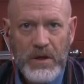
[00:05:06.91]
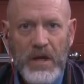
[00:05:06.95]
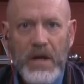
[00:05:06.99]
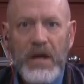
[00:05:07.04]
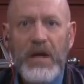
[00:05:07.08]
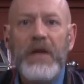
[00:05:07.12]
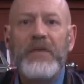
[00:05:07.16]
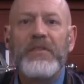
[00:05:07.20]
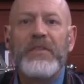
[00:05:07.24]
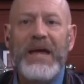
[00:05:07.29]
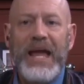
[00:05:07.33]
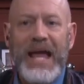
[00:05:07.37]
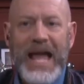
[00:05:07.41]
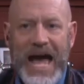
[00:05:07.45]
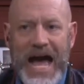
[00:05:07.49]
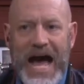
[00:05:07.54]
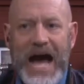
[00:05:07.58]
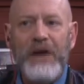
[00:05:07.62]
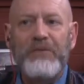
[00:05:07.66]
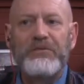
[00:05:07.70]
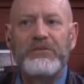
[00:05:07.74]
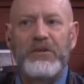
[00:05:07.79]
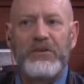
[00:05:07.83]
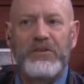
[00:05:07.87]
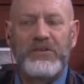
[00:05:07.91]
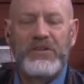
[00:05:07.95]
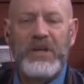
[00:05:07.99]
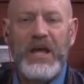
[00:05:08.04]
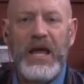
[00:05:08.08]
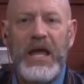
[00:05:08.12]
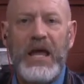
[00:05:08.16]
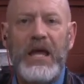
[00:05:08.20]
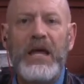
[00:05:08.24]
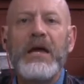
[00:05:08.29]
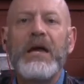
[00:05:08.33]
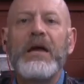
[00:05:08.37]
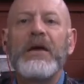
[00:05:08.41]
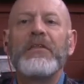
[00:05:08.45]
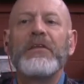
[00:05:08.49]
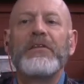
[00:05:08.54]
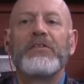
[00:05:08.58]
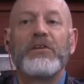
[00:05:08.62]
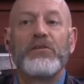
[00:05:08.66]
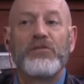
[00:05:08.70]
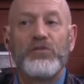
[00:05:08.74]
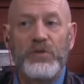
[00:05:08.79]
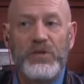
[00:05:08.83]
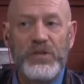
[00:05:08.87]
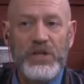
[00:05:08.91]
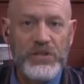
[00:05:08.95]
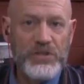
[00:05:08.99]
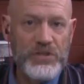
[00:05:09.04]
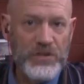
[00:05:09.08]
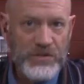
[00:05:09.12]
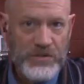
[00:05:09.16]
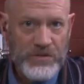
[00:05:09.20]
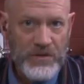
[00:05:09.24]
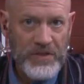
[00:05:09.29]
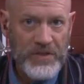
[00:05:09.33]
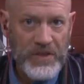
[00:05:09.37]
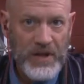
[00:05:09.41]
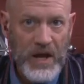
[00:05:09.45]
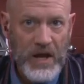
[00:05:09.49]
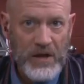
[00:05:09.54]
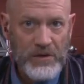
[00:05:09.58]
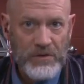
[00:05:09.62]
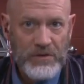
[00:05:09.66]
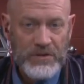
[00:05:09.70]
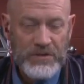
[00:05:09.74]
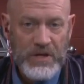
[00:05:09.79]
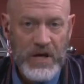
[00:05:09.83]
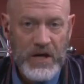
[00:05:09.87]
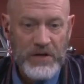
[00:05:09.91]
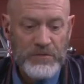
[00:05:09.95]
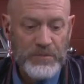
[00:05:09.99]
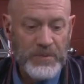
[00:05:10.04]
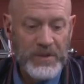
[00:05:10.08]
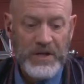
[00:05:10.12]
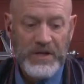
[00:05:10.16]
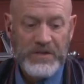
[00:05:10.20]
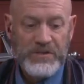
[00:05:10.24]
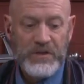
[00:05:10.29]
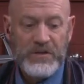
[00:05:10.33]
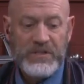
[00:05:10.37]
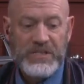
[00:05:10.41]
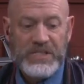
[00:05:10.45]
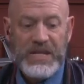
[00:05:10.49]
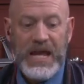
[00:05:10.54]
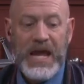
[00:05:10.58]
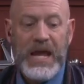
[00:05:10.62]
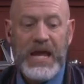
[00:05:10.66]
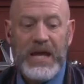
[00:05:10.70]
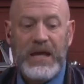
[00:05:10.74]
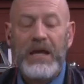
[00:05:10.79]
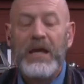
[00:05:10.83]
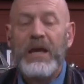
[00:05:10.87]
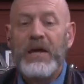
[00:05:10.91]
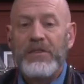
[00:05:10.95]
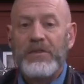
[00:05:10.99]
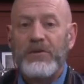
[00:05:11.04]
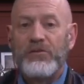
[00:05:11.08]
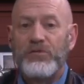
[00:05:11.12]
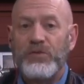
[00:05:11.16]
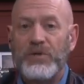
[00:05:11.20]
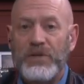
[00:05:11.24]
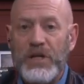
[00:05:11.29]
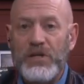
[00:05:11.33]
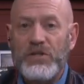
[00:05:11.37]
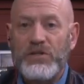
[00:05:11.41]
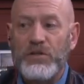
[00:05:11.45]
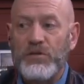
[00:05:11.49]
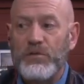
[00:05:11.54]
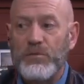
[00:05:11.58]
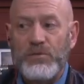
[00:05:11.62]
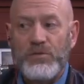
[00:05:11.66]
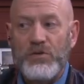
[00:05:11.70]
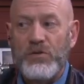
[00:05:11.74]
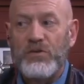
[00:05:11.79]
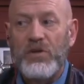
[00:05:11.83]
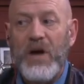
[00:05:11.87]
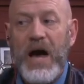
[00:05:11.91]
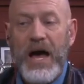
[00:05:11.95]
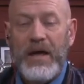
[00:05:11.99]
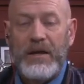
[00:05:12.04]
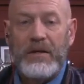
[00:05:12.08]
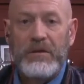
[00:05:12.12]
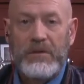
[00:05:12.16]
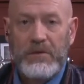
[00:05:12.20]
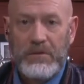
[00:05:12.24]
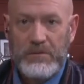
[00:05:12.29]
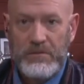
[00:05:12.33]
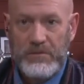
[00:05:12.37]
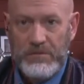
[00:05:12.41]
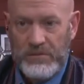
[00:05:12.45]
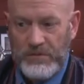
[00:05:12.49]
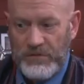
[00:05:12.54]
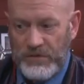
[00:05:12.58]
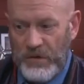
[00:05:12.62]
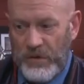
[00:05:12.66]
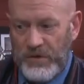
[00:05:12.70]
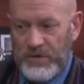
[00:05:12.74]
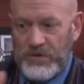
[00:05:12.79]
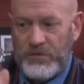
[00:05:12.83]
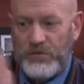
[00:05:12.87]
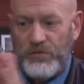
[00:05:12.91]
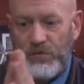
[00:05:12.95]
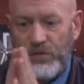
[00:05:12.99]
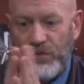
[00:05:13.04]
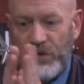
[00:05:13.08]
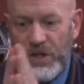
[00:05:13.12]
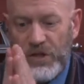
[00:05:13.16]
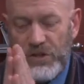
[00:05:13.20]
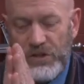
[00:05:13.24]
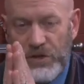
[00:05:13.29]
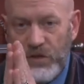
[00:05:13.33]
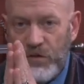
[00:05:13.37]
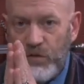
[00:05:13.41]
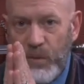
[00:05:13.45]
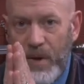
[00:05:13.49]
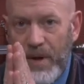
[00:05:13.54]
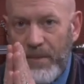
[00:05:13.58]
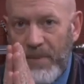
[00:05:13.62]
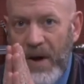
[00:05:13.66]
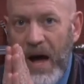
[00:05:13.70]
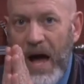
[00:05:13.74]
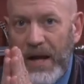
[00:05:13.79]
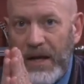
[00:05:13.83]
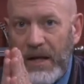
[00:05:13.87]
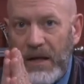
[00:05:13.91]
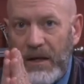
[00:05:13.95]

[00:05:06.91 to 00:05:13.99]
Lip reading: They have to say that the traditions are theanoustos, because they're saying the traditions which are taught, so it's the traditions, one body,